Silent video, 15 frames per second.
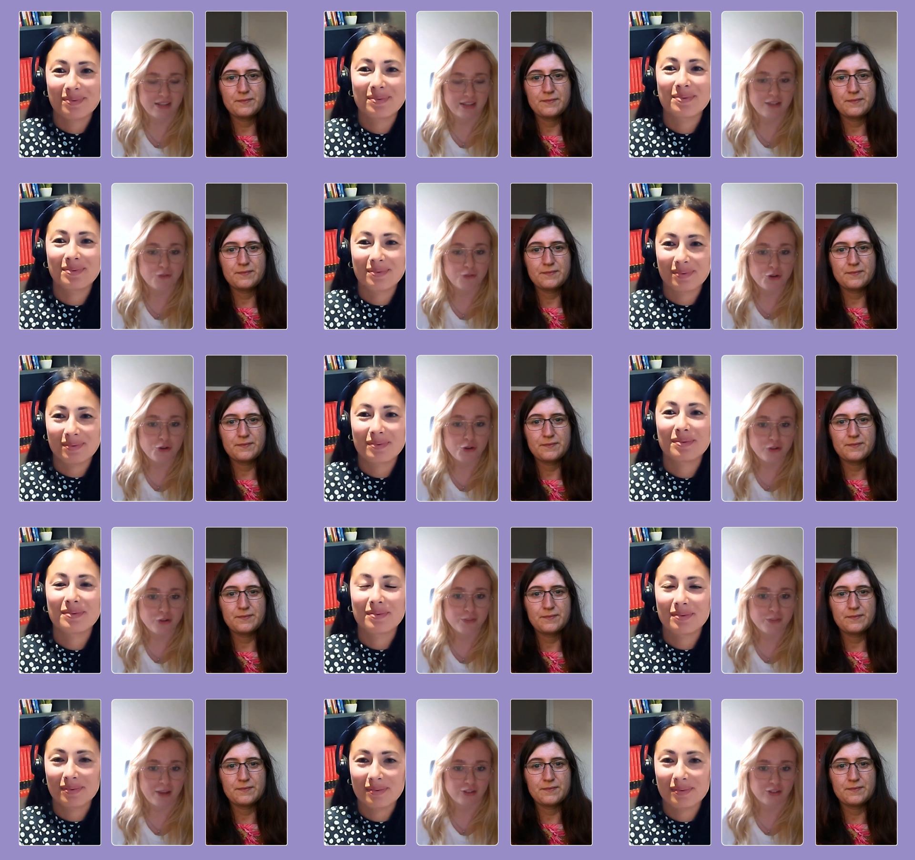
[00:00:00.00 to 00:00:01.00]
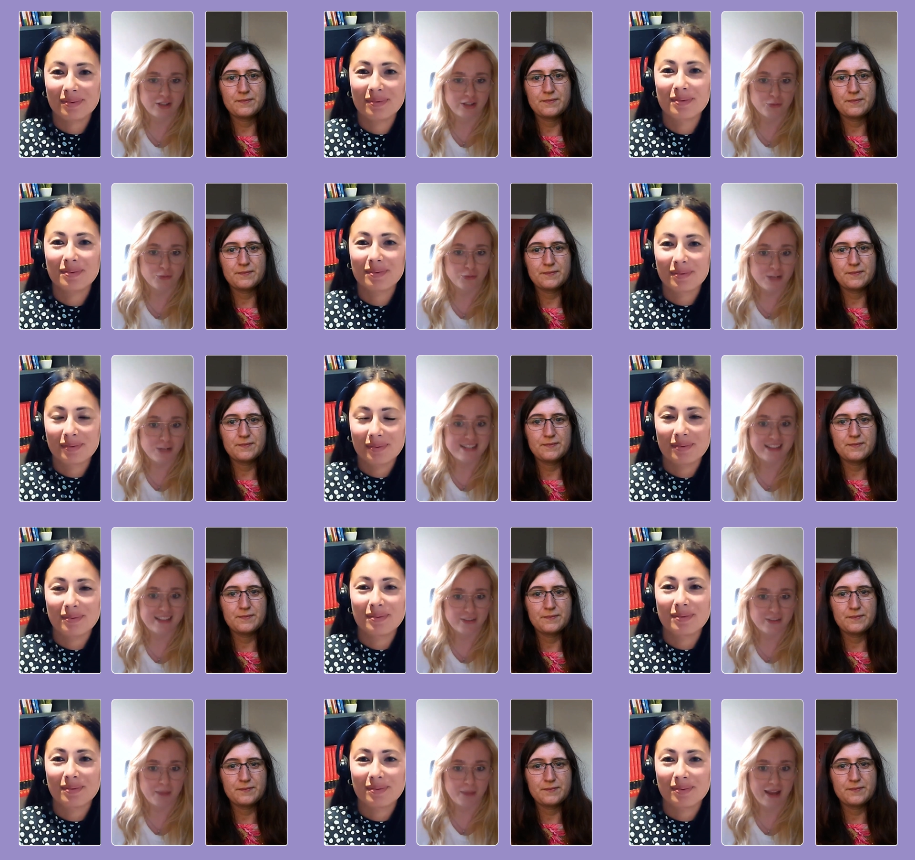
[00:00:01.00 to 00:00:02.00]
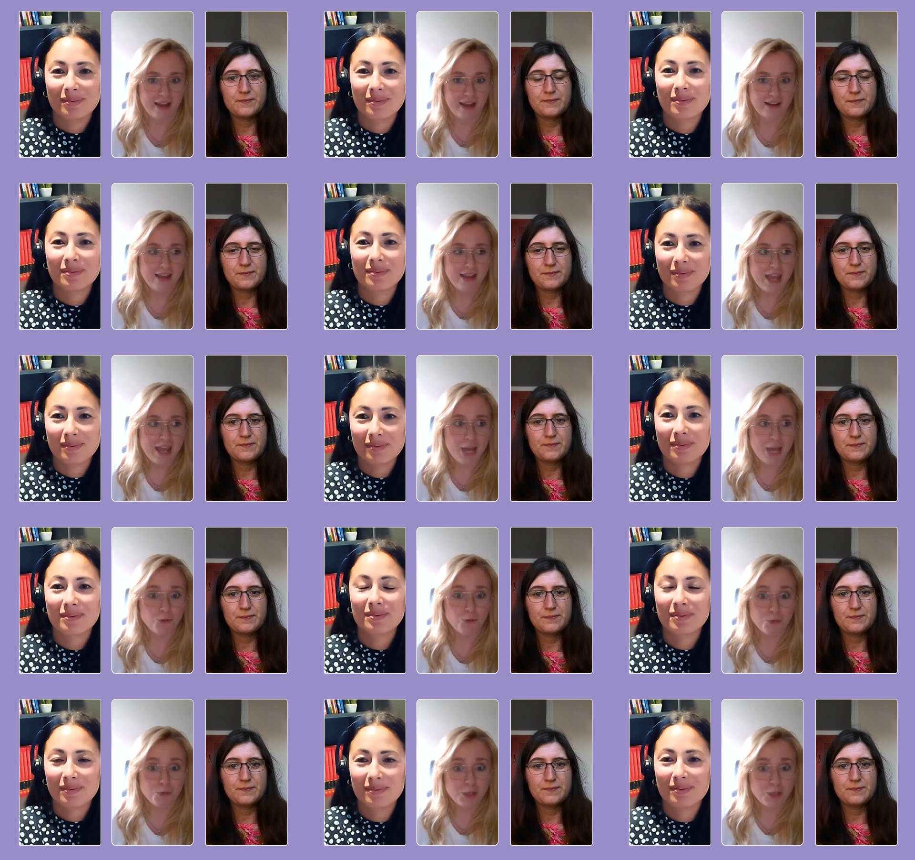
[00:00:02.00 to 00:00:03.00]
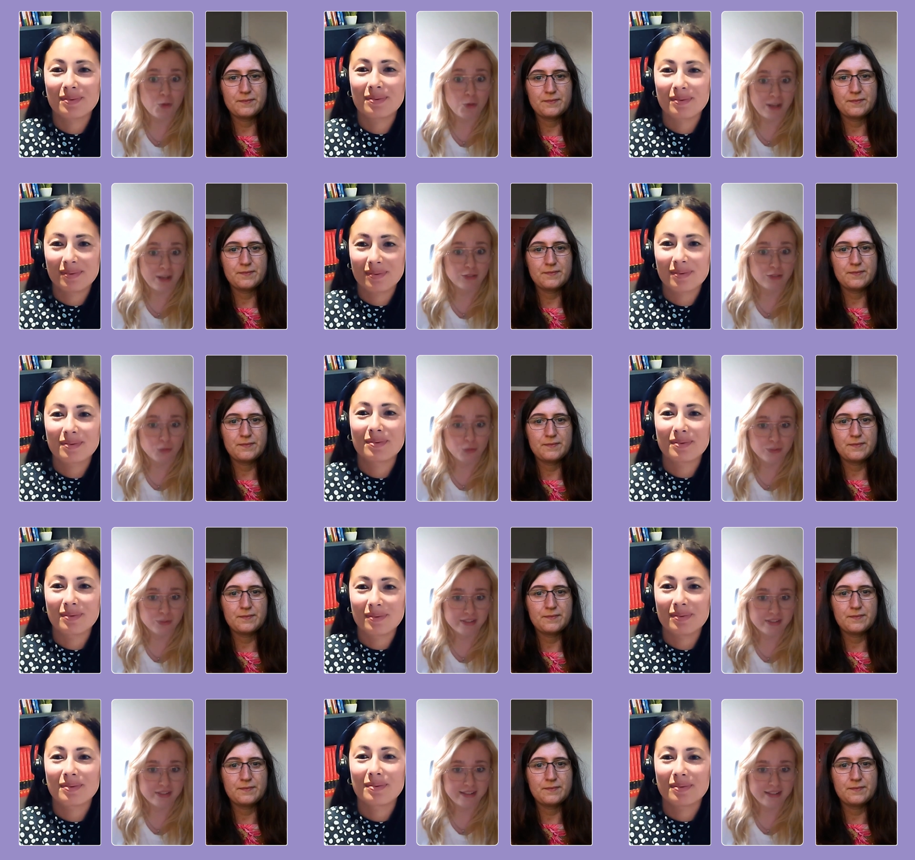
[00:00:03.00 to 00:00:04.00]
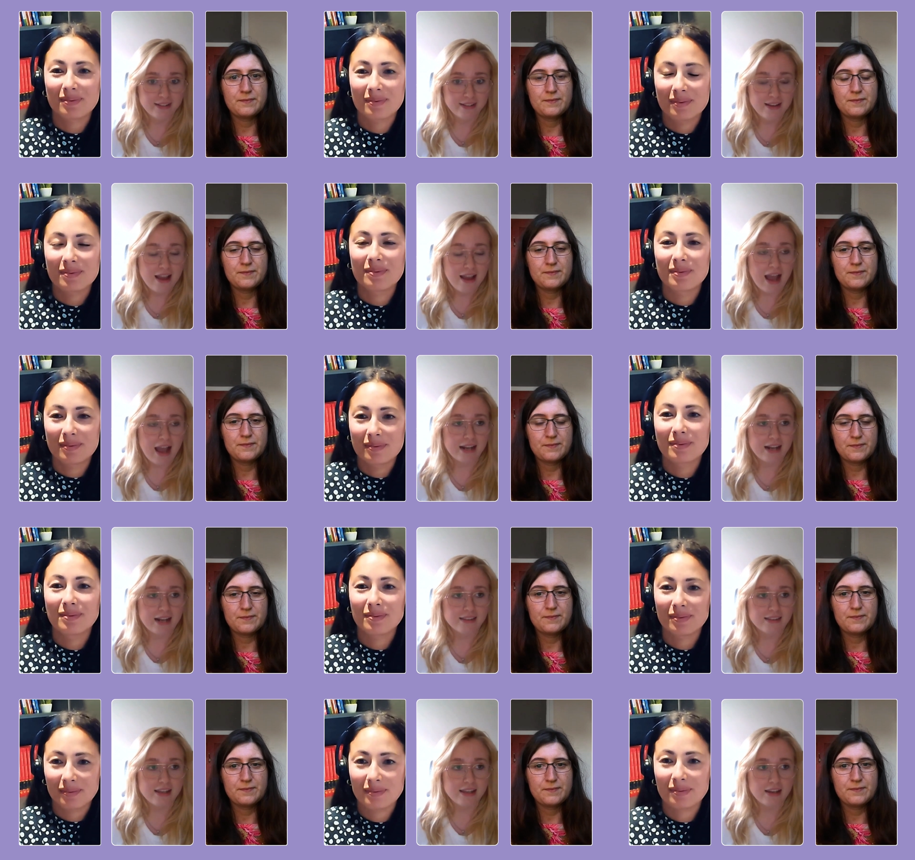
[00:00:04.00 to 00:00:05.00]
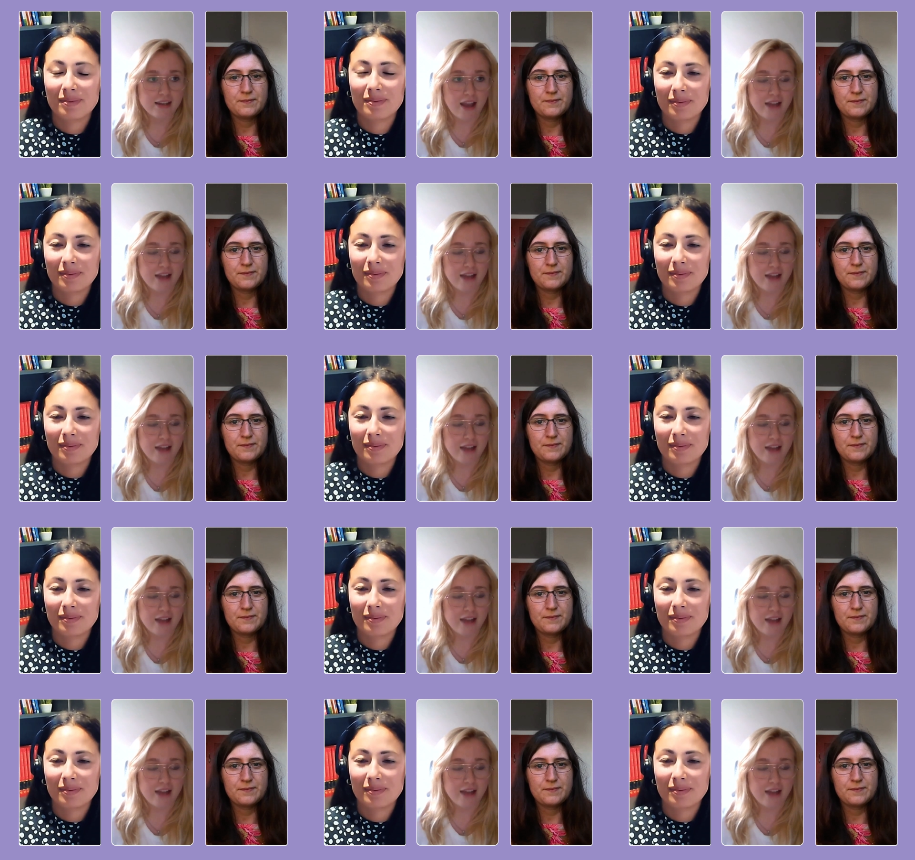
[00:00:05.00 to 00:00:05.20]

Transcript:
Speaker 1: And I think for a non-specialist, reading that spec, it would be quite daunting. And I think